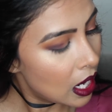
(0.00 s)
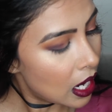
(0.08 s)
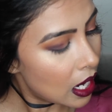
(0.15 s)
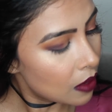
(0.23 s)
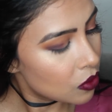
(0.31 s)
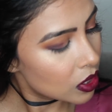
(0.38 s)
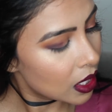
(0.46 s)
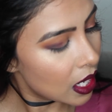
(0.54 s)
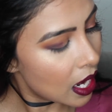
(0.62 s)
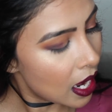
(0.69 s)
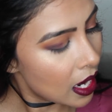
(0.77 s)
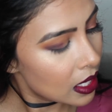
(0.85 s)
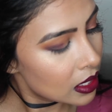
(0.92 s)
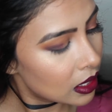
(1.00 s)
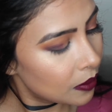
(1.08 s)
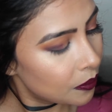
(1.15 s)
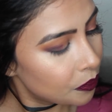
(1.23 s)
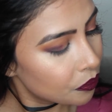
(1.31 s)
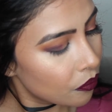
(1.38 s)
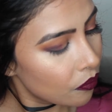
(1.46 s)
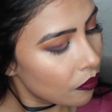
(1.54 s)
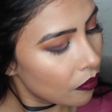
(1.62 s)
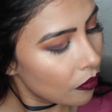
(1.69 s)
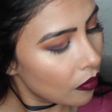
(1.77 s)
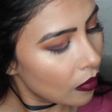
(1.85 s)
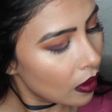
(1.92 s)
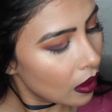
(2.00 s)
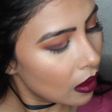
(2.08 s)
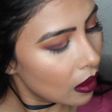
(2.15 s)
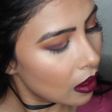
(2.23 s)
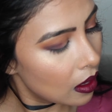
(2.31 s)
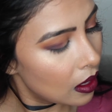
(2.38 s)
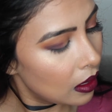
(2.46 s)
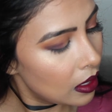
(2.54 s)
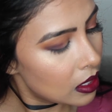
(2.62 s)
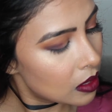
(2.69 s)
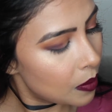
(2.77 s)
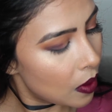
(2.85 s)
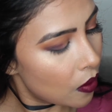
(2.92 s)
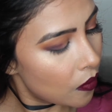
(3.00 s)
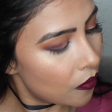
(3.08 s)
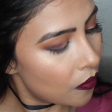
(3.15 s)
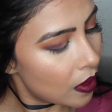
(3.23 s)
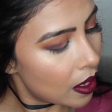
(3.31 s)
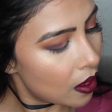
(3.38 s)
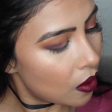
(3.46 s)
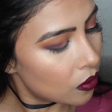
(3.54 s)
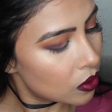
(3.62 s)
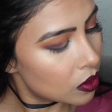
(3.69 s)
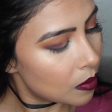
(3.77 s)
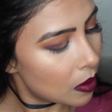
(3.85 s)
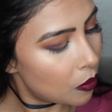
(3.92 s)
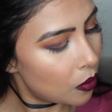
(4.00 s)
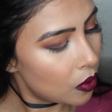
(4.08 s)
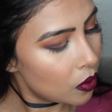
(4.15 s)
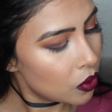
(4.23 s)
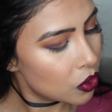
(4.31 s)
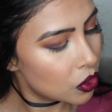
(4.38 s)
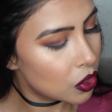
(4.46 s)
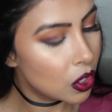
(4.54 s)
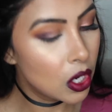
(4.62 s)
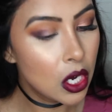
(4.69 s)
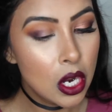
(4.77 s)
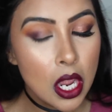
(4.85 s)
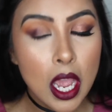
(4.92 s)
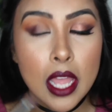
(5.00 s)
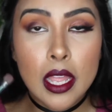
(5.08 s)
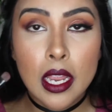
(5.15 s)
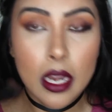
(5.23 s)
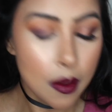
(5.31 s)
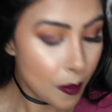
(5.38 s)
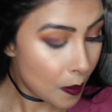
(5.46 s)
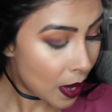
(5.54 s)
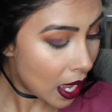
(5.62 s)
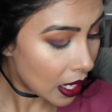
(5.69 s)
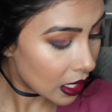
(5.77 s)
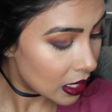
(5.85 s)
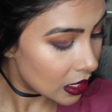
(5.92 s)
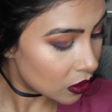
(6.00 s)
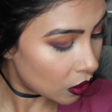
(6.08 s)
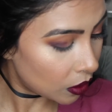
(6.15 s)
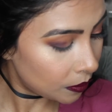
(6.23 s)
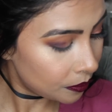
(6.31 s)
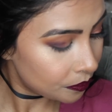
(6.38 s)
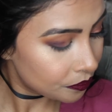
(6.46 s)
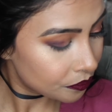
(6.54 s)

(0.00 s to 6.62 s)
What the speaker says: I'm just going to add a little bit of that onto my brush, and I'm going to pack this on